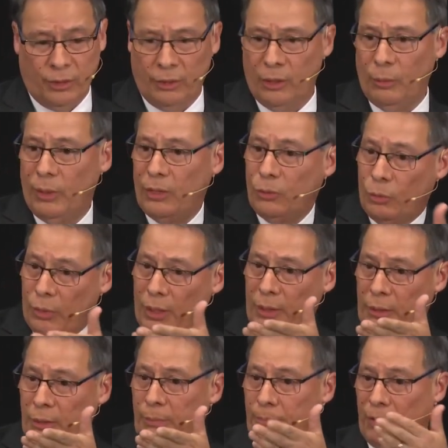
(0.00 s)
And there was
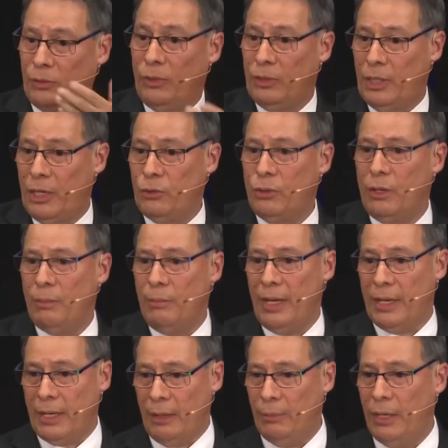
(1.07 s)
one presentation you
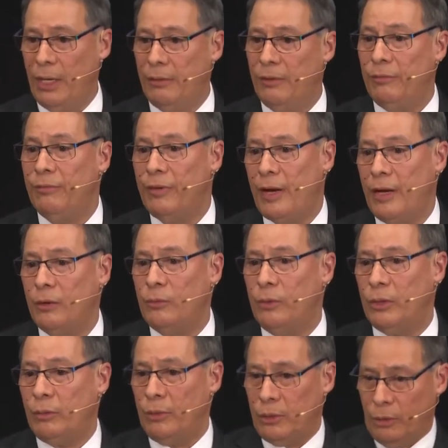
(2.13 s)
make, I believe, in
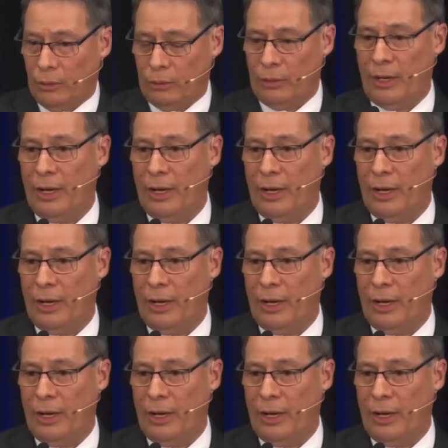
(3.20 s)
Frankfurt with Dr.